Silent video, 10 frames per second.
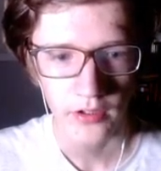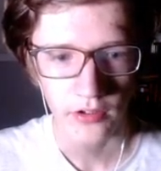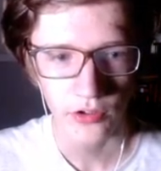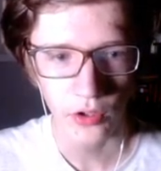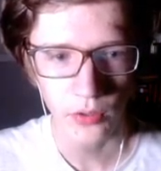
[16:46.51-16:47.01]

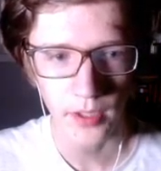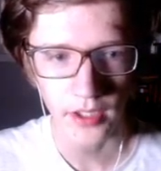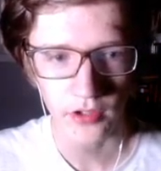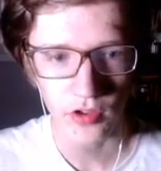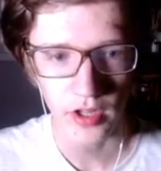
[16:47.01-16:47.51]
so
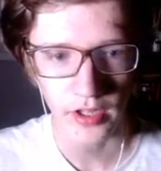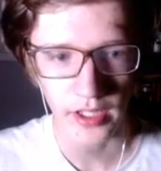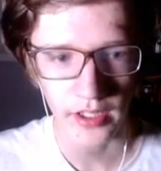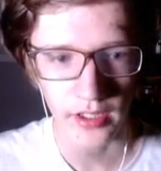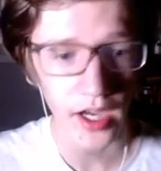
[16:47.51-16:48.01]
much oh that
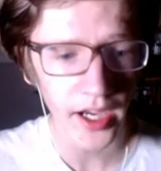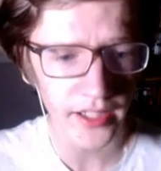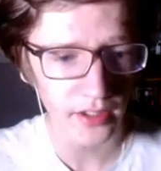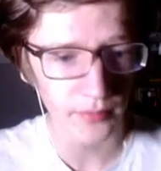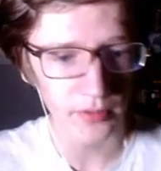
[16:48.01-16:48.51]
they
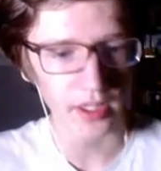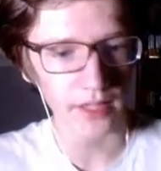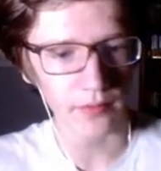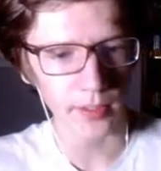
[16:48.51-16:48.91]
cannot come to life.